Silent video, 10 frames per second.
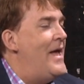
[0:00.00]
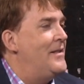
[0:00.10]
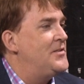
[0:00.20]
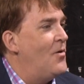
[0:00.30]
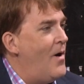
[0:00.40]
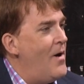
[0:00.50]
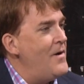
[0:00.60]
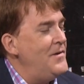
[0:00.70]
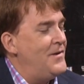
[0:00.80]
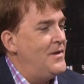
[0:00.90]
And so
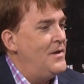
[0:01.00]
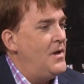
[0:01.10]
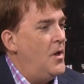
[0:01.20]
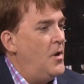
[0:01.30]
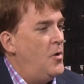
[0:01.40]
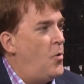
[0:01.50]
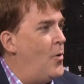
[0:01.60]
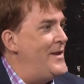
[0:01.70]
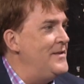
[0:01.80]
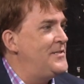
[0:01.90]
Art
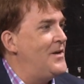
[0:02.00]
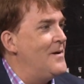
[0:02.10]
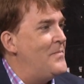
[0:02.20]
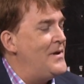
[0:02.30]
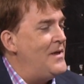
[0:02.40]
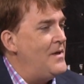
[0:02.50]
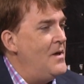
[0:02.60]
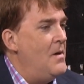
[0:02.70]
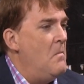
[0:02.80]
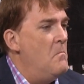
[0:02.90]
quit his company,
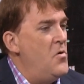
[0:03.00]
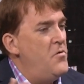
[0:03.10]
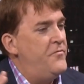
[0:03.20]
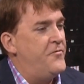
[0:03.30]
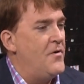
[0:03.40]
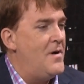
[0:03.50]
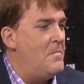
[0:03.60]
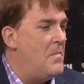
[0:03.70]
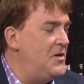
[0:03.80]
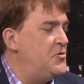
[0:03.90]
moved
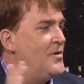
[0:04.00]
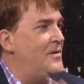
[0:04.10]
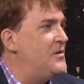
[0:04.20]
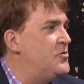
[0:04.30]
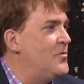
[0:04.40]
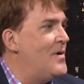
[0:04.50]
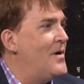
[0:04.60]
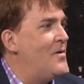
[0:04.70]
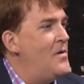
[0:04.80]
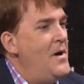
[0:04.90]
from Montreal to
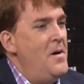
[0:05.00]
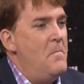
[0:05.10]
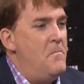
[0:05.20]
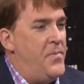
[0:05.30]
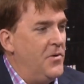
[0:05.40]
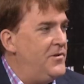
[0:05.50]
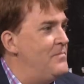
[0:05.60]
Toronto, built a